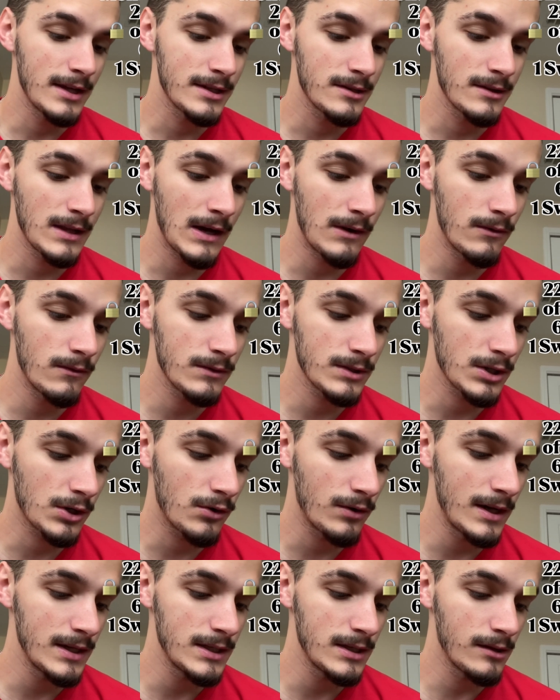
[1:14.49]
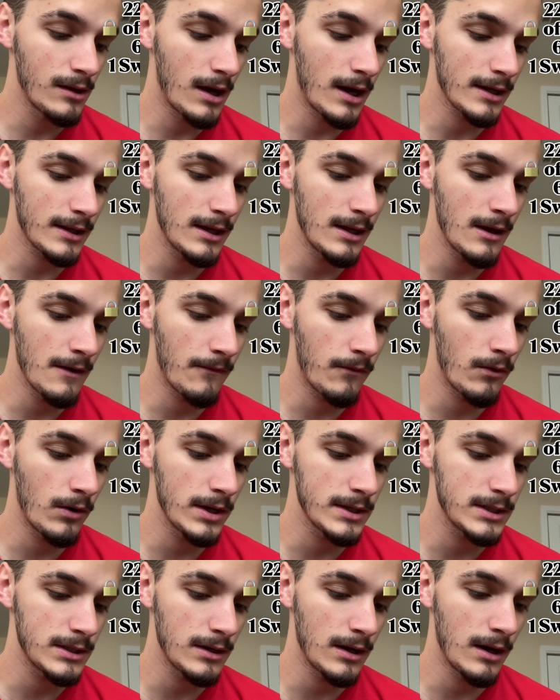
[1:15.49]
So that one was a crazy lock that hit for
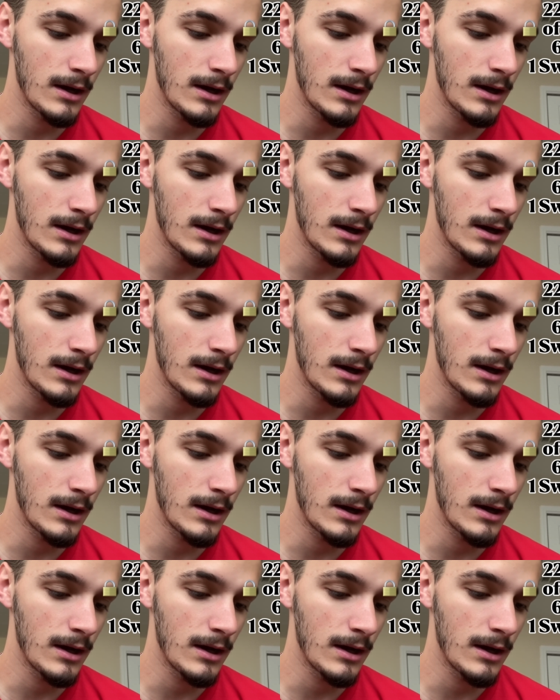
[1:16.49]
us